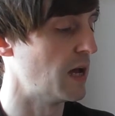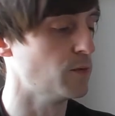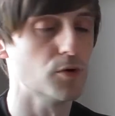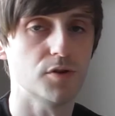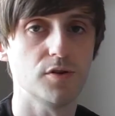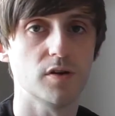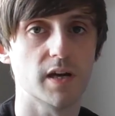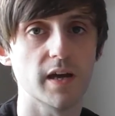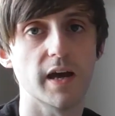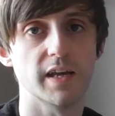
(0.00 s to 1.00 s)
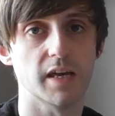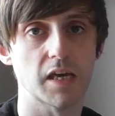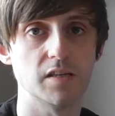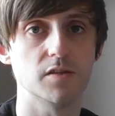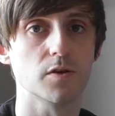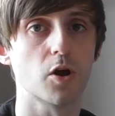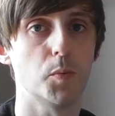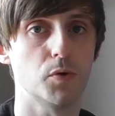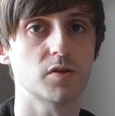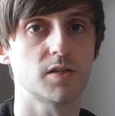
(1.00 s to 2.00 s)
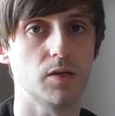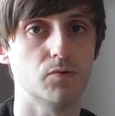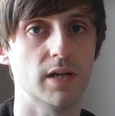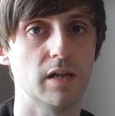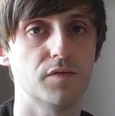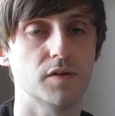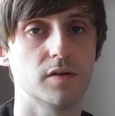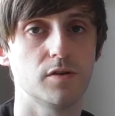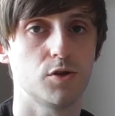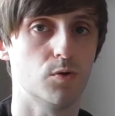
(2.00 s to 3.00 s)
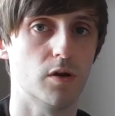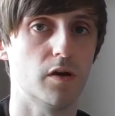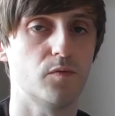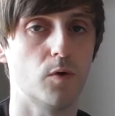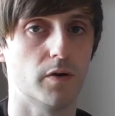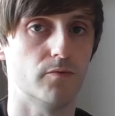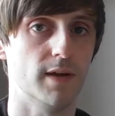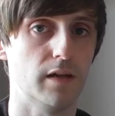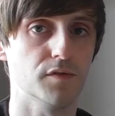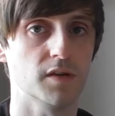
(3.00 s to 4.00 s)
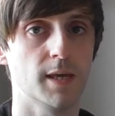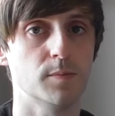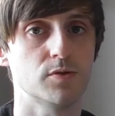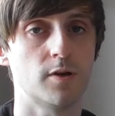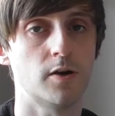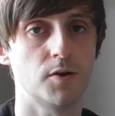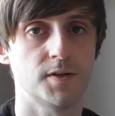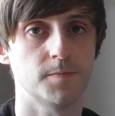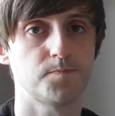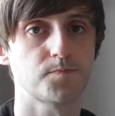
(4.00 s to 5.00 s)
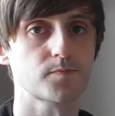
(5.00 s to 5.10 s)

I'm going to do a, a, is the Commodore still relevant, showing off what relevant games there are on it